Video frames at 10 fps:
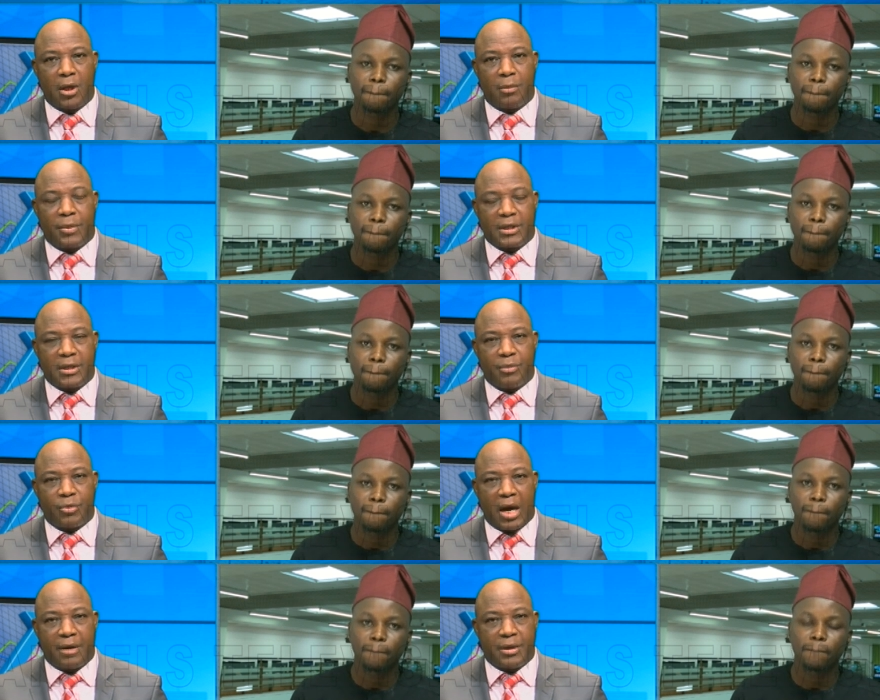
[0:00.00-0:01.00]
Speaker 1: President
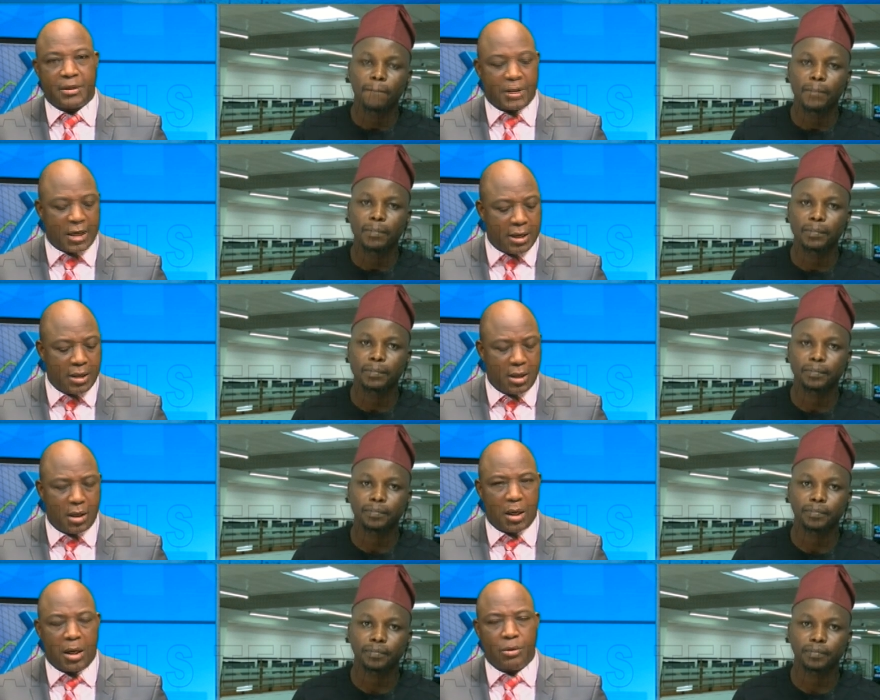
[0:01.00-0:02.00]
Buhari's uh,
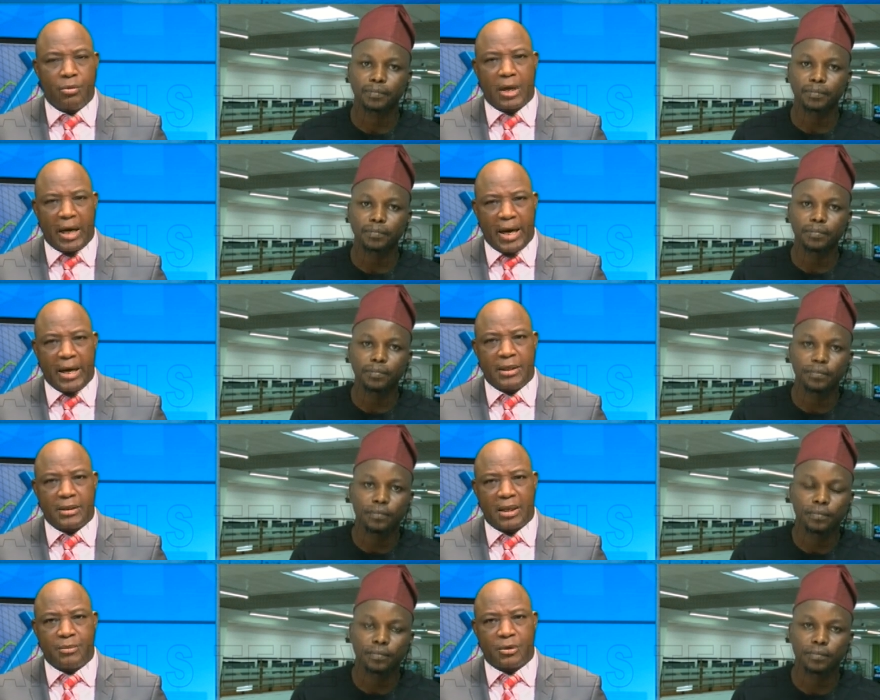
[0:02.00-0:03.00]
uh, look ahead in
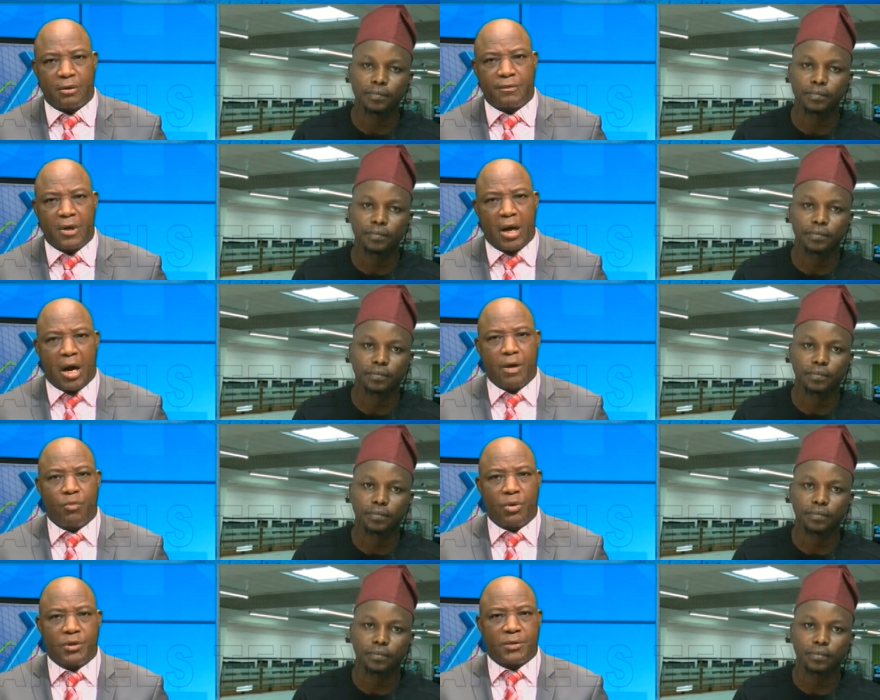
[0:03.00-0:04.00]
terms of how he
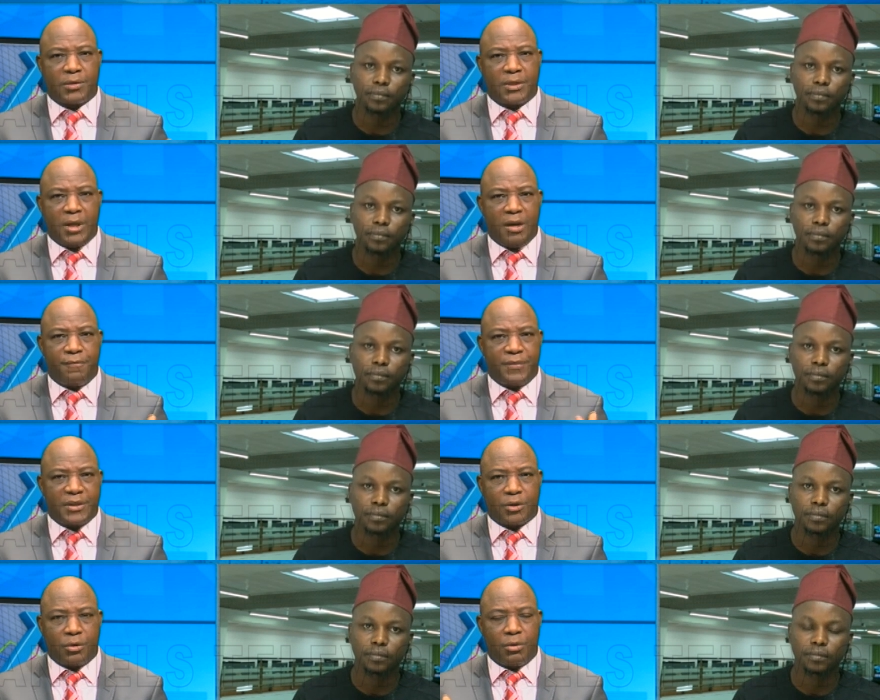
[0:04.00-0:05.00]
wants to see
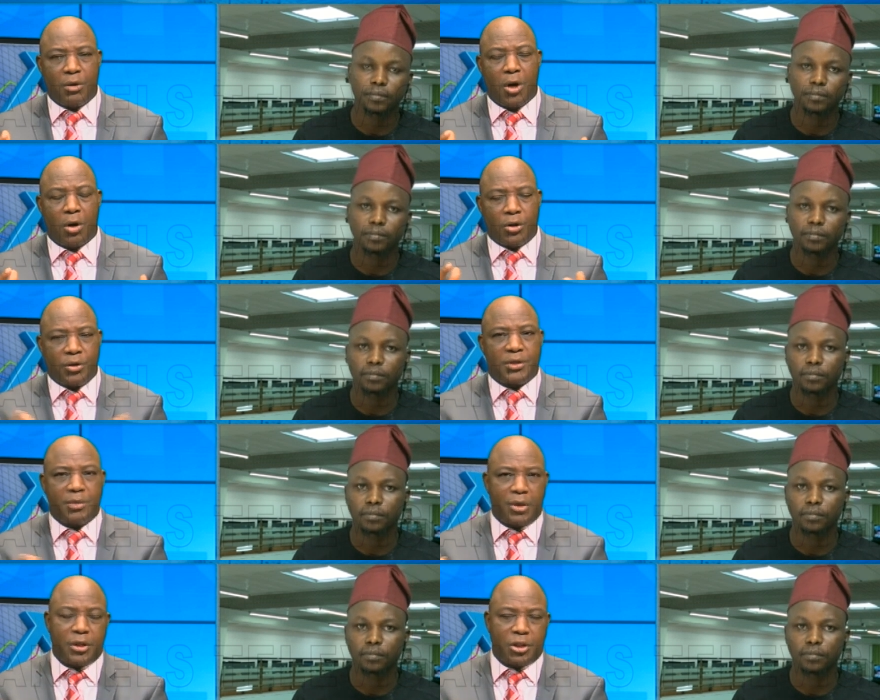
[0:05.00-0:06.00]
fiscal or use the
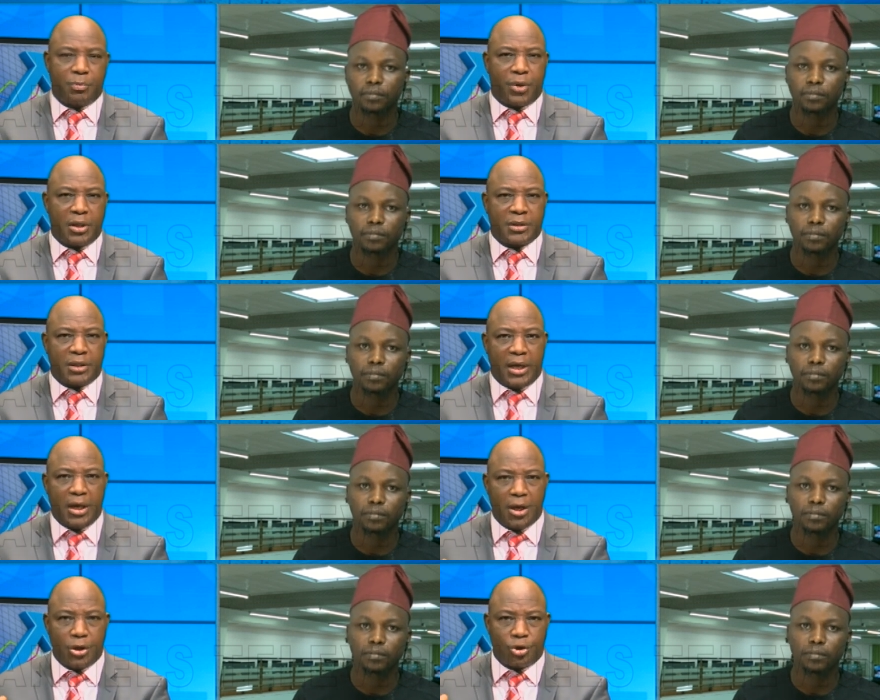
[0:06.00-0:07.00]
monetary policy
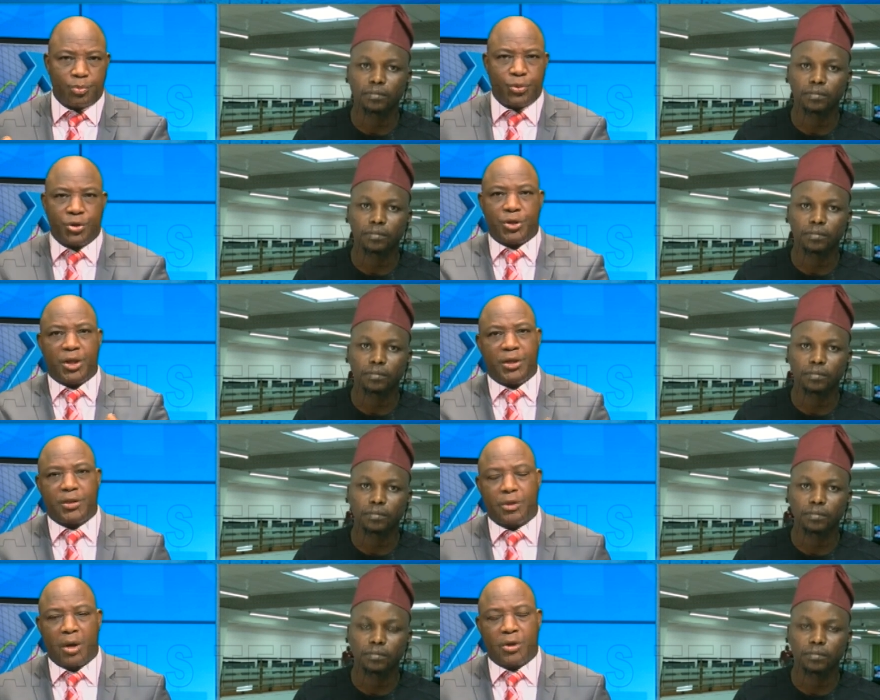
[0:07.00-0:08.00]
to push his
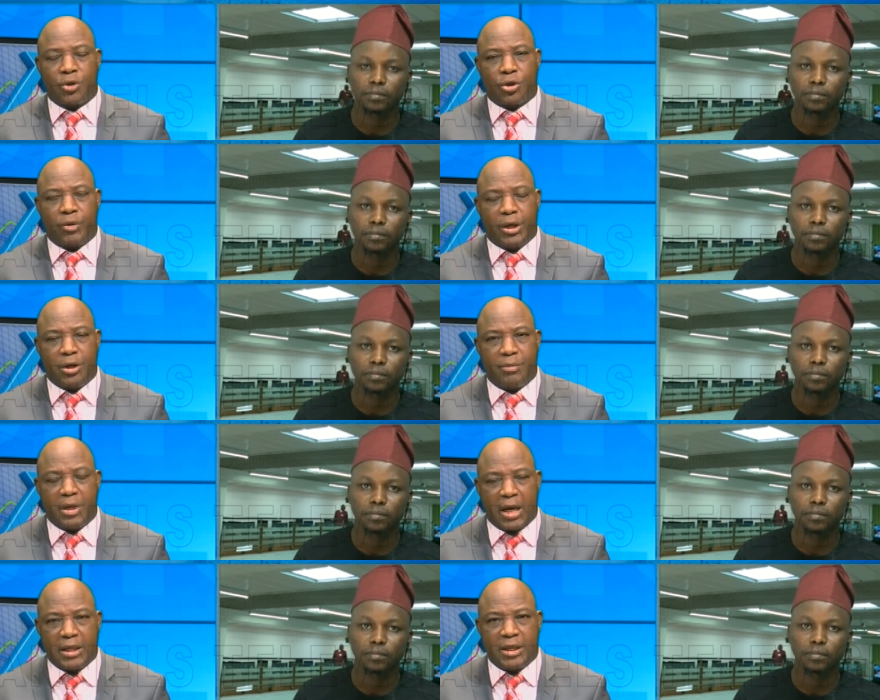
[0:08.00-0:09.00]
uh, socio-economic
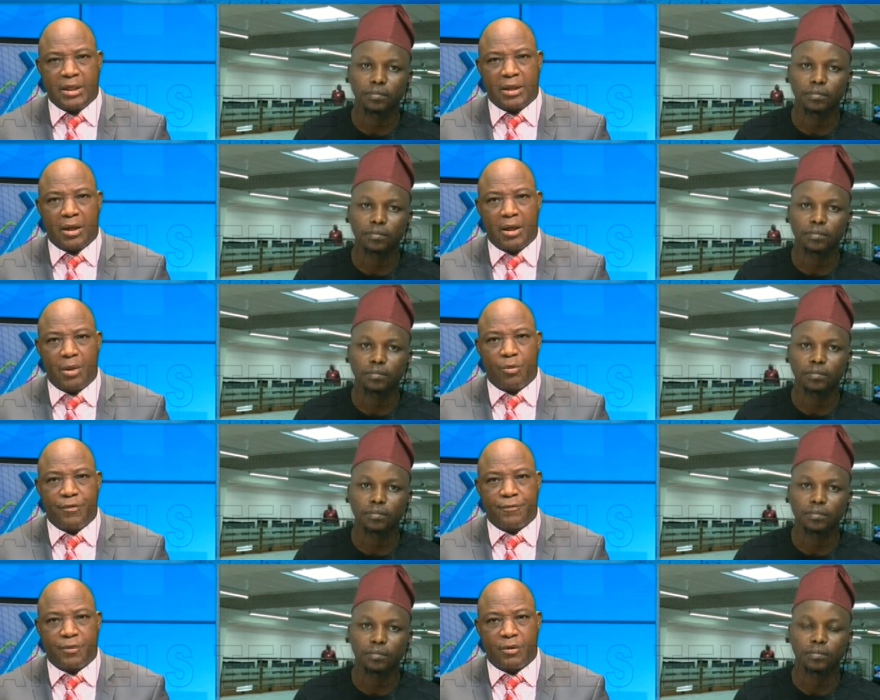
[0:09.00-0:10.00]
agenda moving
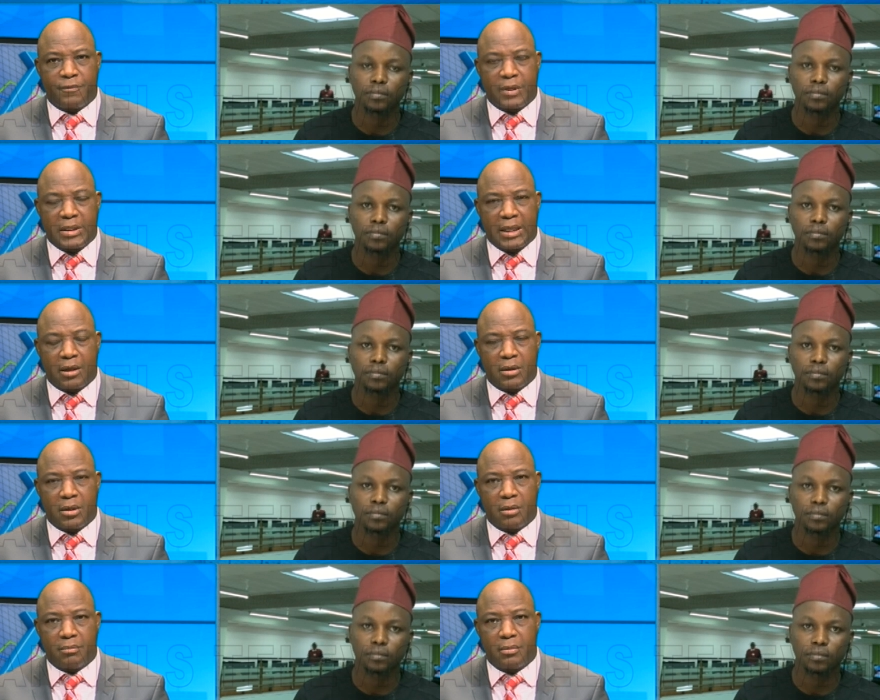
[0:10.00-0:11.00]
forward for the second term?